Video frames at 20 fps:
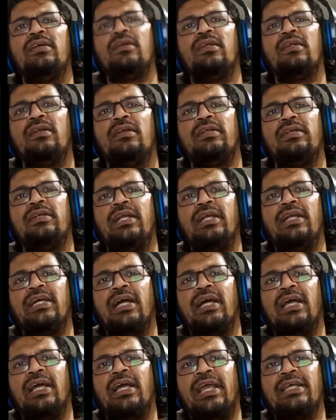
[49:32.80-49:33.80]
delta
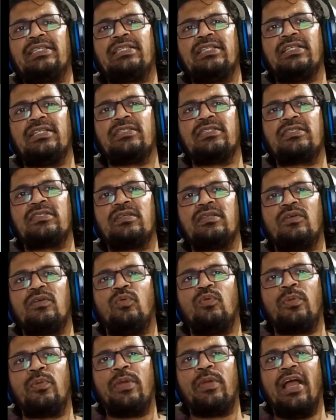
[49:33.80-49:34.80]
S is
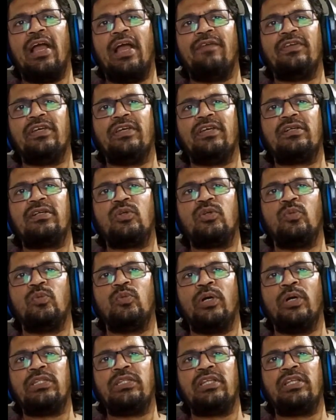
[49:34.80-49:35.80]
what we have here,
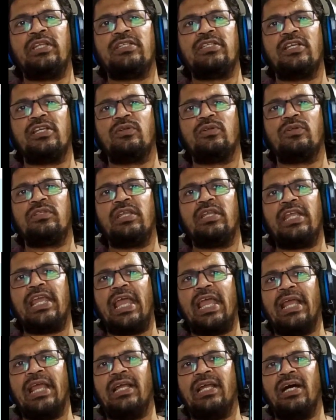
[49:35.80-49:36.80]
2.303
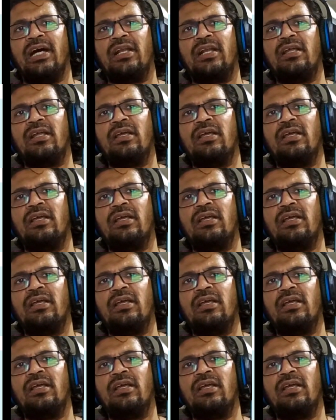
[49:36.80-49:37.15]
nR